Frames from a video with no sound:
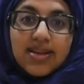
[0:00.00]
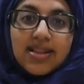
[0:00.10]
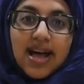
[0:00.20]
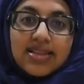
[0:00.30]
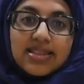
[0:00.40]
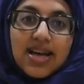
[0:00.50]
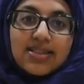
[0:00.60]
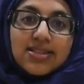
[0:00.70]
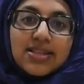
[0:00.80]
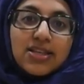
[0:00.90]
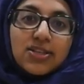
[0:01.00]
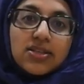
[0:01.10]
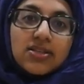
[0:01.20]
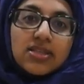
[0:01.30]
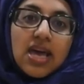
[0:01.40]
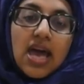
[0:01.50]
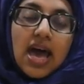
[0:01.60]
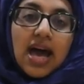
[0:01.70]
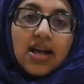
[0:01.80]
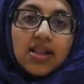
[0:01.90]
class cancellations
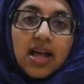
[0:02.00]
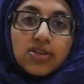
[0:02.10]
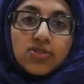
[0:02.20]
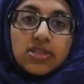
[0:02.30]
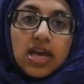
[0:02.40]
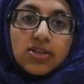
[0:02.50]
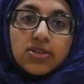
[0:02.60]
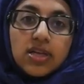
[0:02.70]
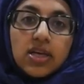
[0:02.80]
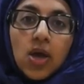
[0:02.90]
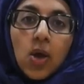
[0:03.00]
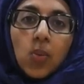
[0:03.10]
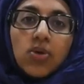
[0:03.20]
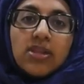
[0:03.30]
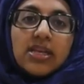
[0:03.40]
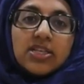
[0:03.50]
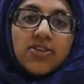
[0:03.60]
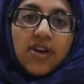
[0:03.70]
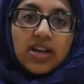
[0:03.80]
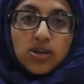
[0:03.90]
and class rescheduling. We really need to
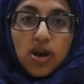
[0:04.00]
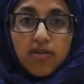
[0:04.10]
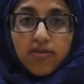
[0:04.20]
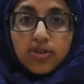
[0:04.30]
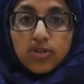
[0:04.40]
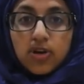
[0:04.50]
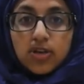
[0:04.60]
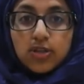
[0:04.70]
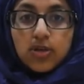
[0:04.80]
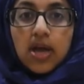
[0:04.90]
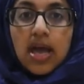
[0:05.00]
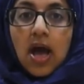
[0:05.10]
fix our infrastructure.